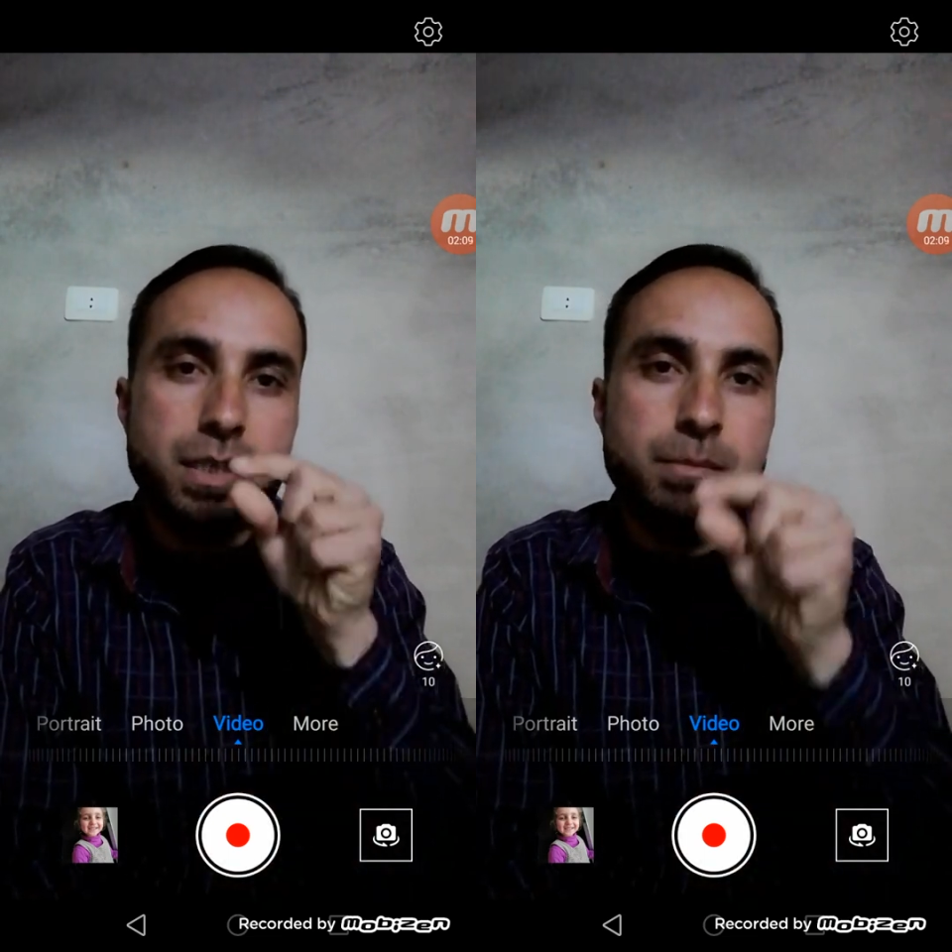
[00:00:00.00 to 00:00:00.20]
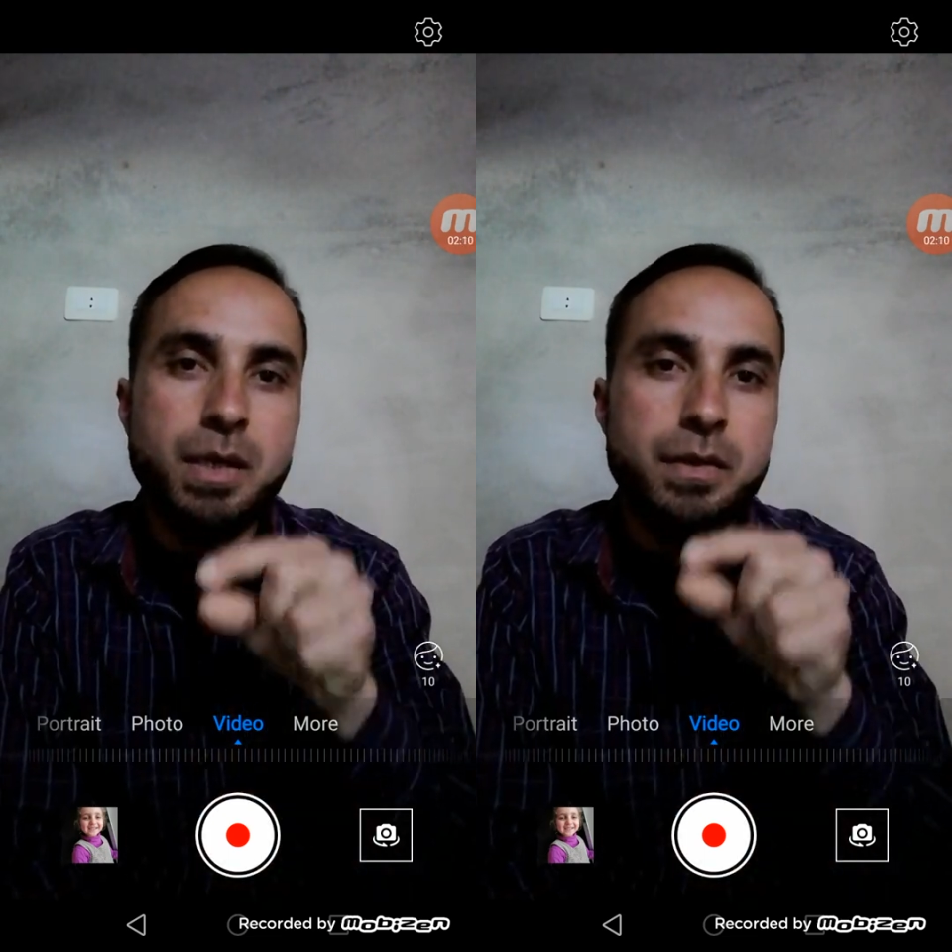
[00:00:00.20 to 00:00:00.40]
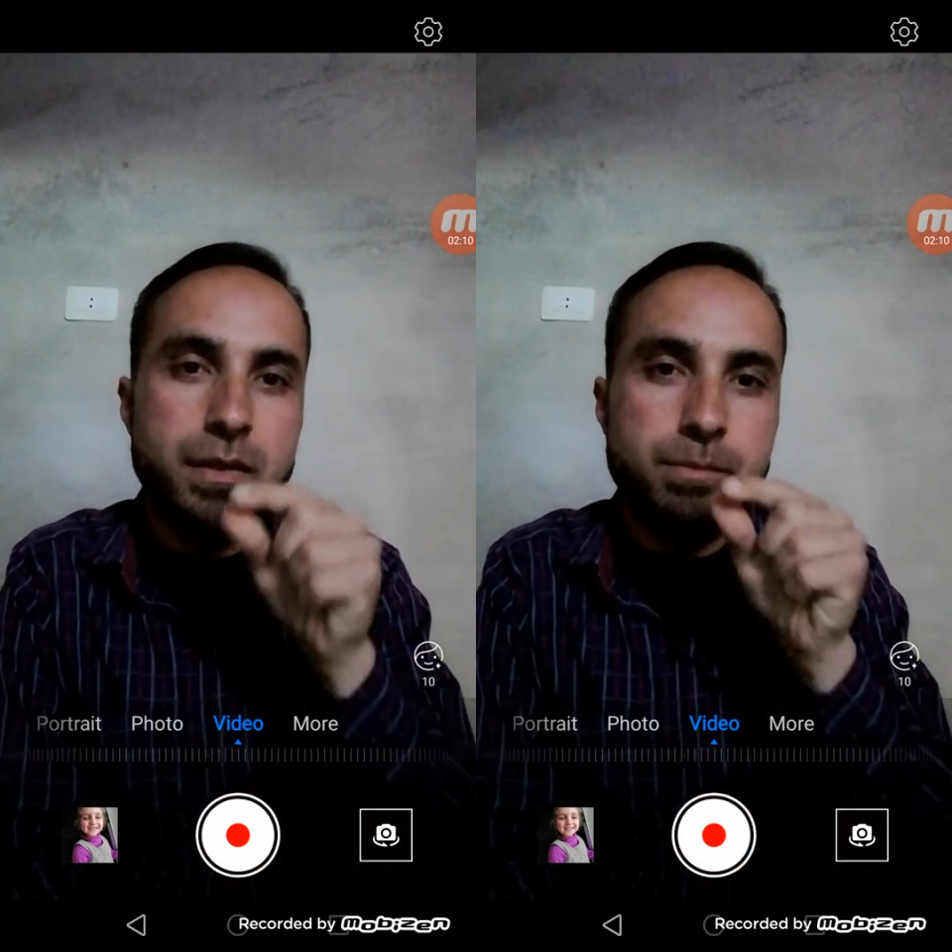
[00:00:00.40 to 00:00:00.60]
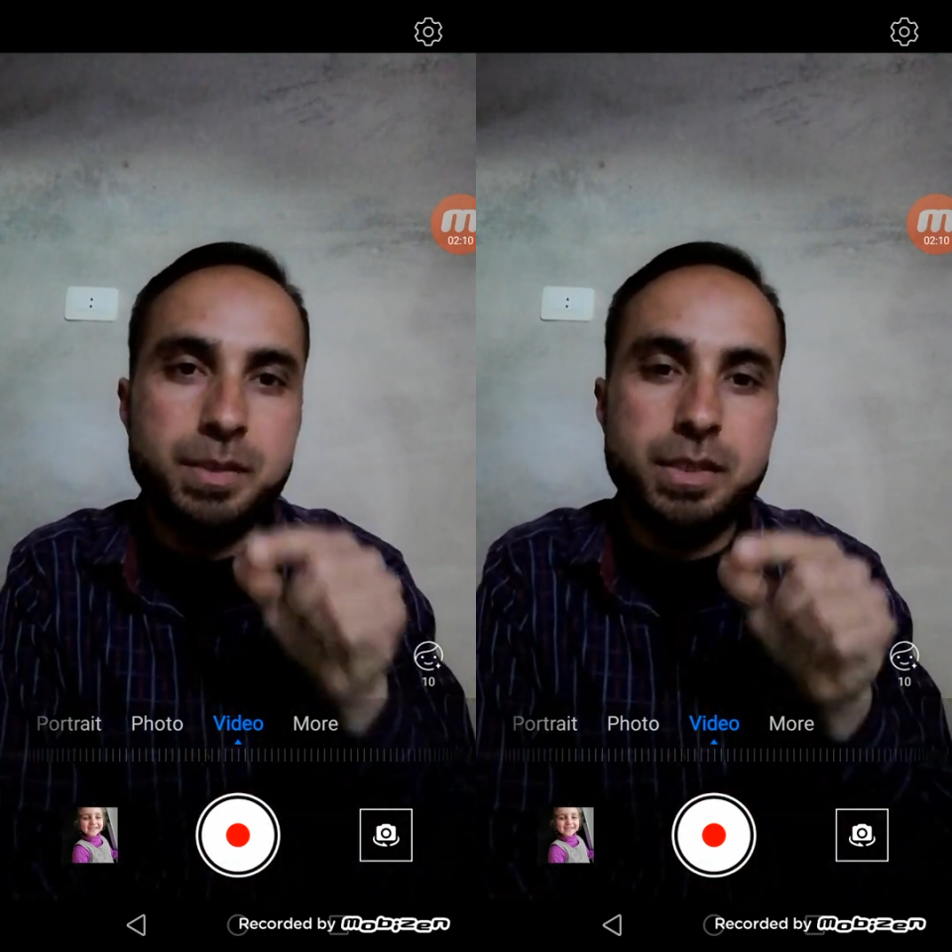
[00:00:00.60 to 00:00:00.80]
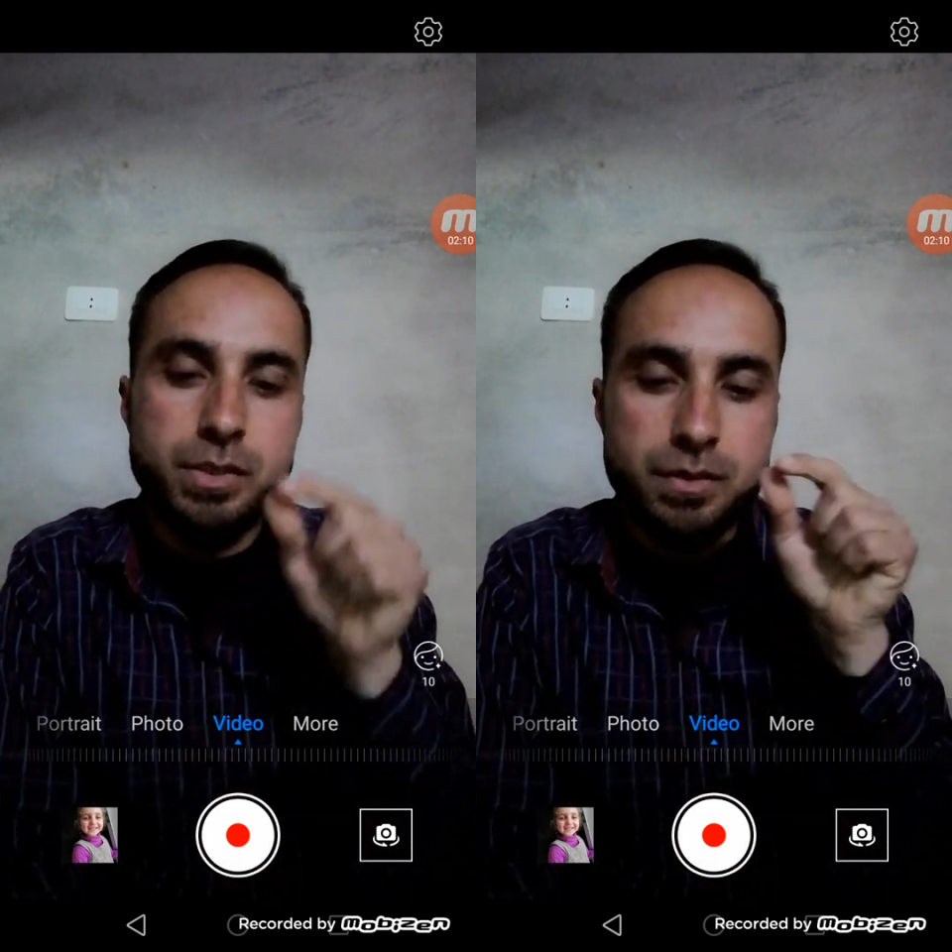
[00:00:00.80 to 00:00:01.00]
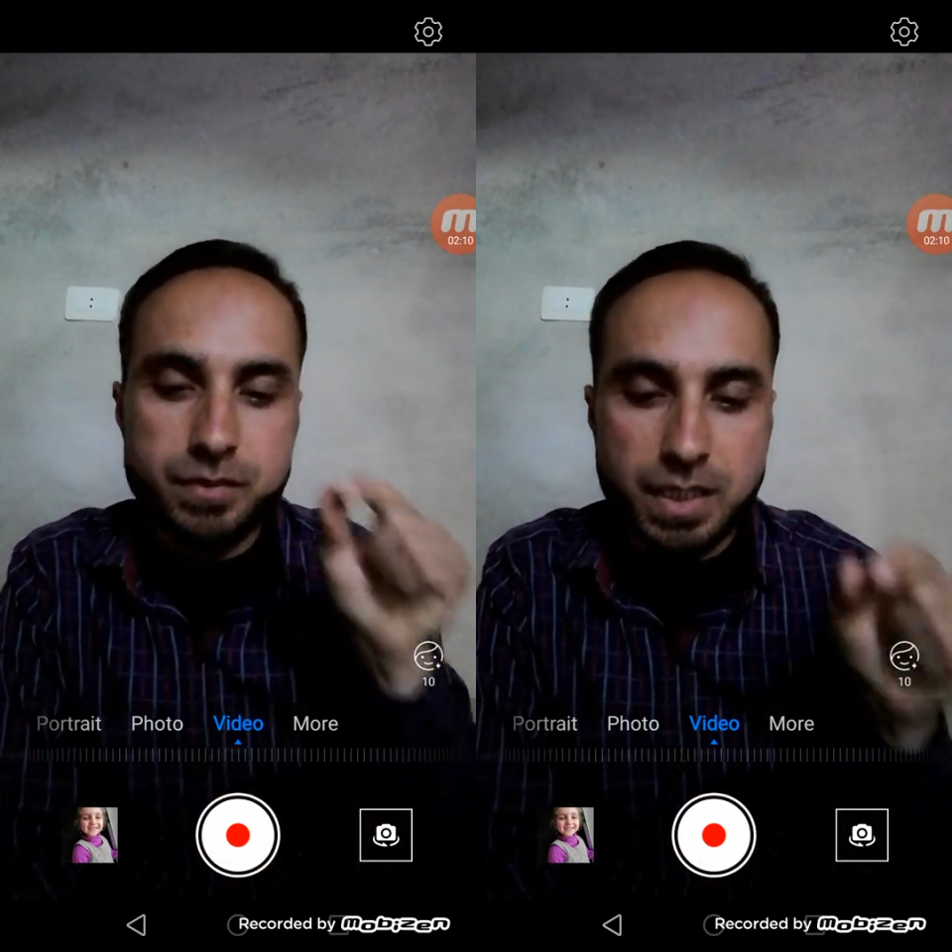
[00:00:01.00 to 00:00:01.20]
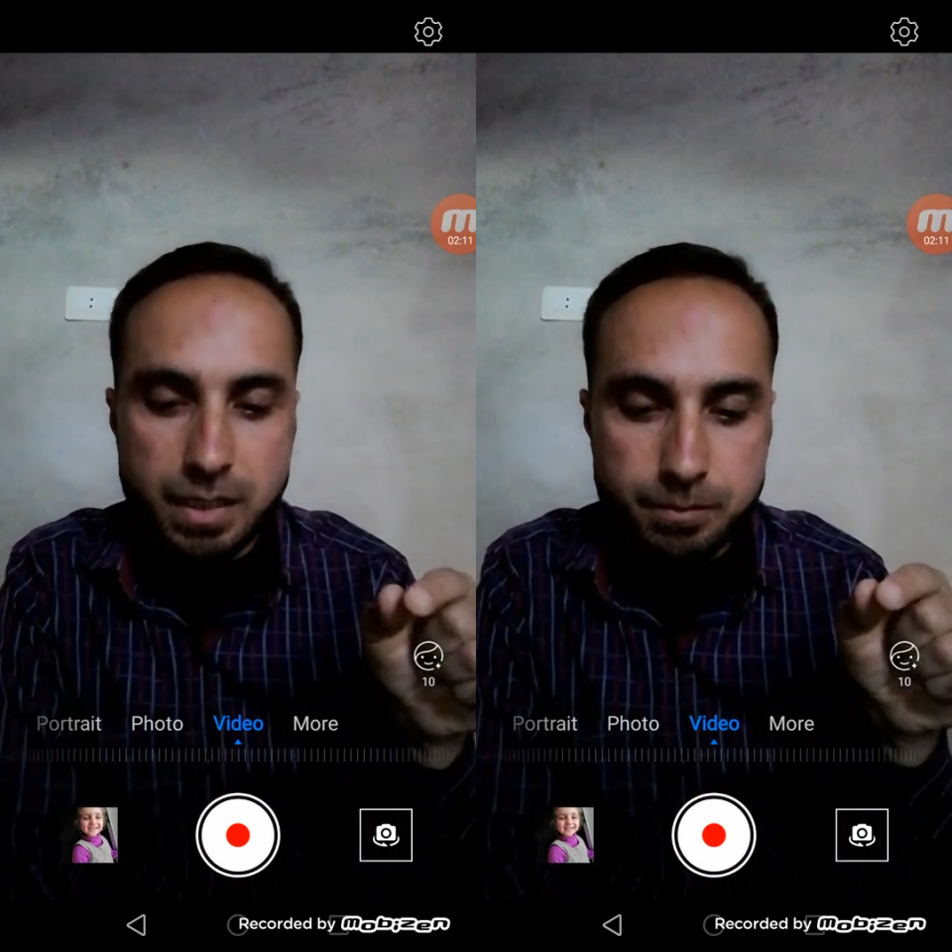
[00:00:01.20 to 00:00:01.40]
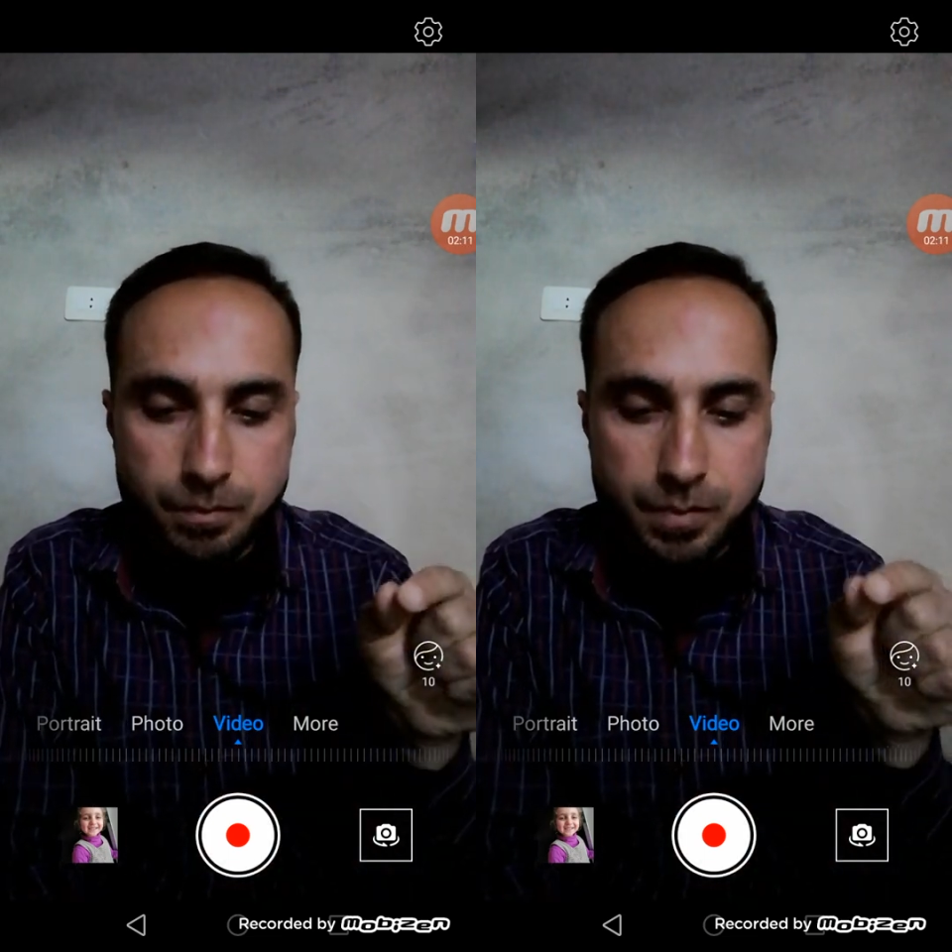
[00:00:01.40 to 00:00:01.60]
about the period of time,